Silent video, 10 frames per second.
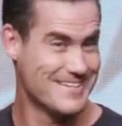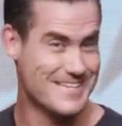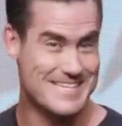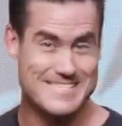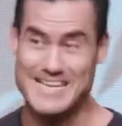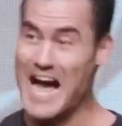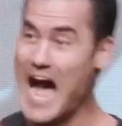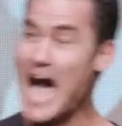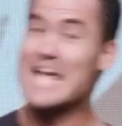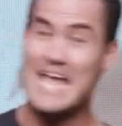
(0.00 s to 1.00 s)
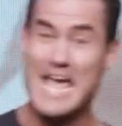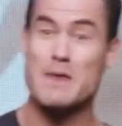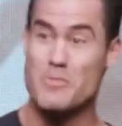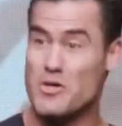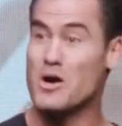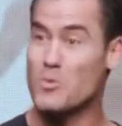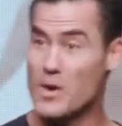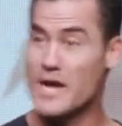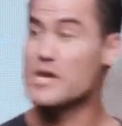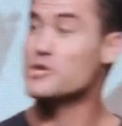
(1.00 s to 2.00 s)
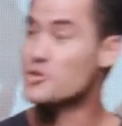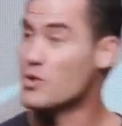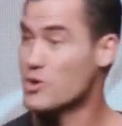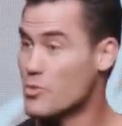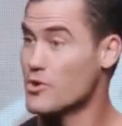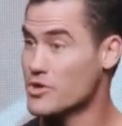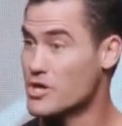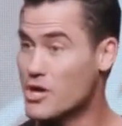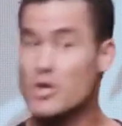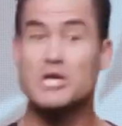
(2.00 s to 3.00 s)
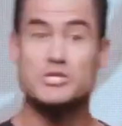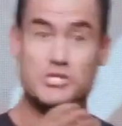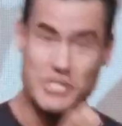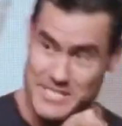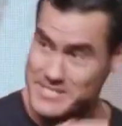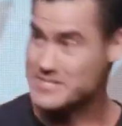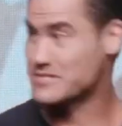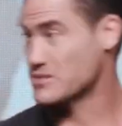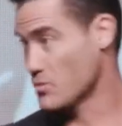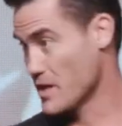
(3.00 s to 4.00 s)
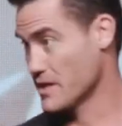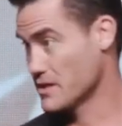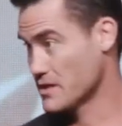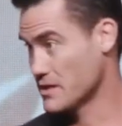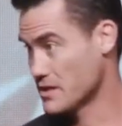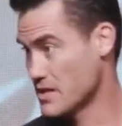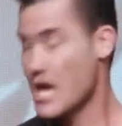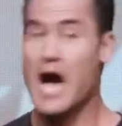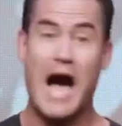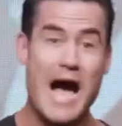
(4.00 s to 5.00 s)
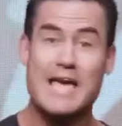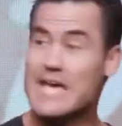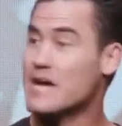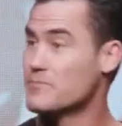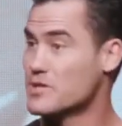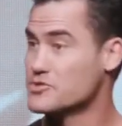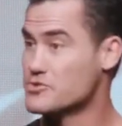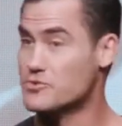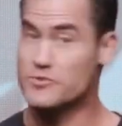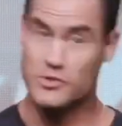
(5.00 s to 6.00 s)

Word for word: He said, I am the way. You don't know where to go? Jesus is the way. I am the truth.